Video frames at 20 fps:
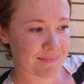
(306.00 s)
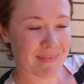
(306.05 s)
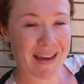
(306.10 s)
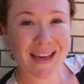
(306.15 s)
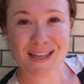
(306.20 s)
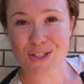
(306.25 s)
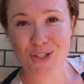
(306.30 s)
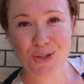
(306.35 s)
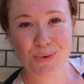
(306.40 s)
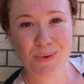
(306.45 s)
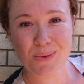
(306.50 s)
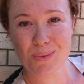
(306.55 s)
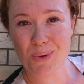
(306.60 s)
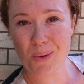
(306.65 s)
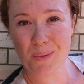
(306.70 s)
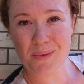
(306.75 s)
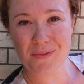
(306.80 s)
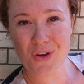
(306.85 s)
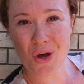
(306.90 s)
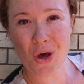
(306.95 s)
make do with
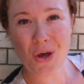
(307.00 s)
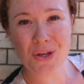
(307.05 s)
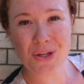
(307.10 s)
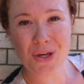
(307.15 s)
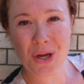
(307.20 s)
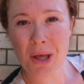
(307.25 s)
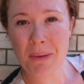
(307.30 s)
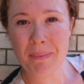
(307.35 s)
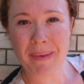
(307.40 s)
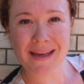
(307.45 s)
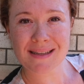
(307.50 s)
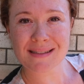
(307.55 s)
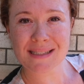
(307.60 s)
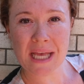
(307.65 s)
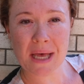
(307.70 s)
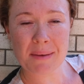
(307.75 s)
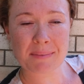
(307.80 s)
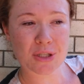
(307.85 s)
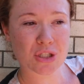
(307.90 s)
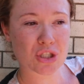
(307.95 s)
what we've got you know beggars
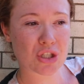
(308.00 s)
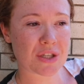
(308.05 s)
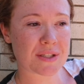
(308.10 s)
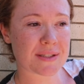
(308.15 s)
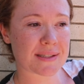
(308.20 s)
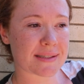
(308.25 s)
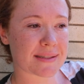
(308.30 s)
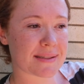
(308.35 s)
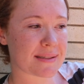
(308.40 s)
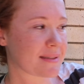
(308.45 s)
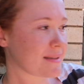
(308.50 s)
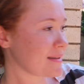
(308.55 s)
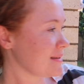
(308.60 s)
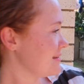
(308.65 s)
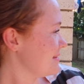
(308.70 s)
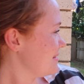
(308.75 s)
can't be choosers